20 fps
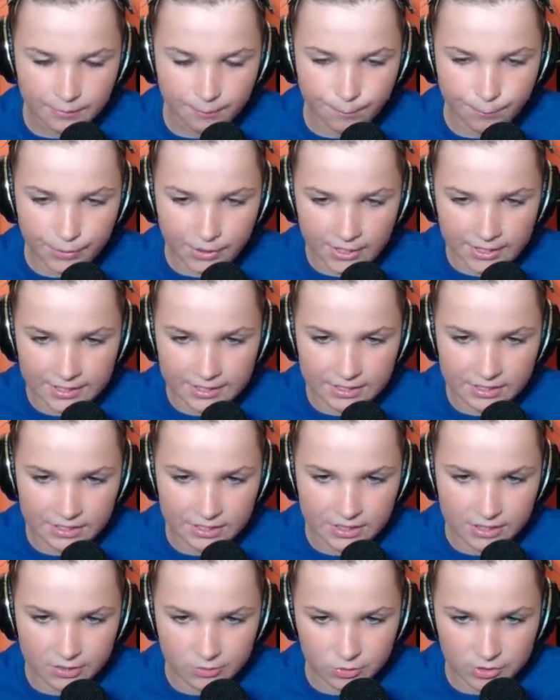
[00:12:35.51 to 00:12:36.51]
But
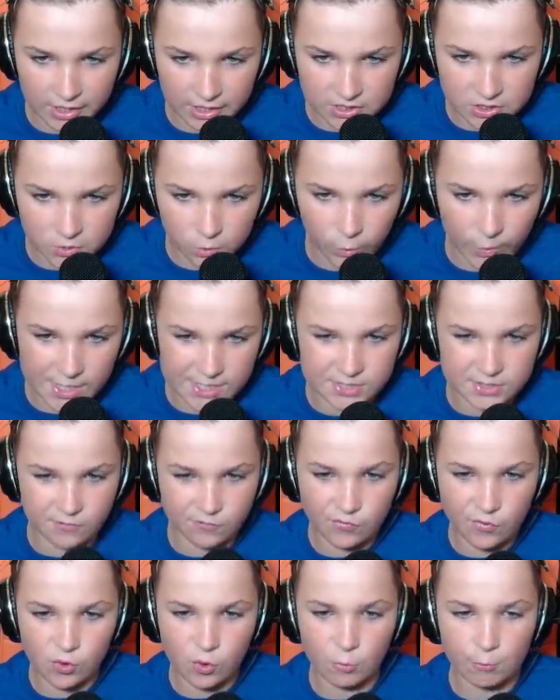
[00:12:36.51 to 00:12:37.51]
that's a waste of
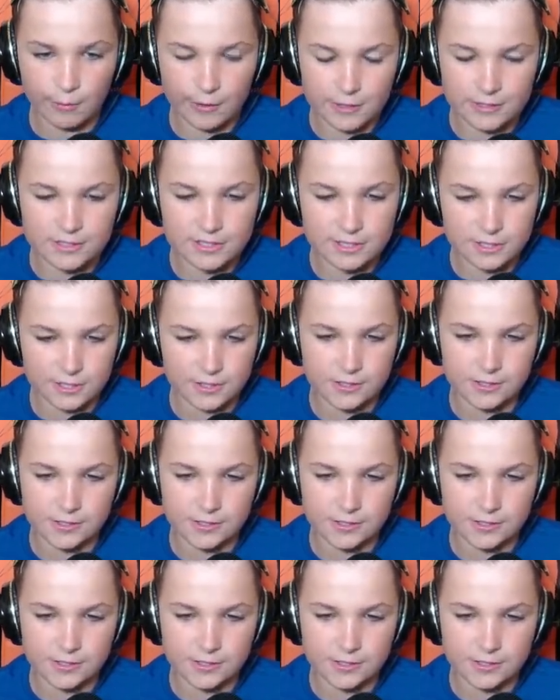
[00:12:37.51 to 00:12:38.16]
Robux.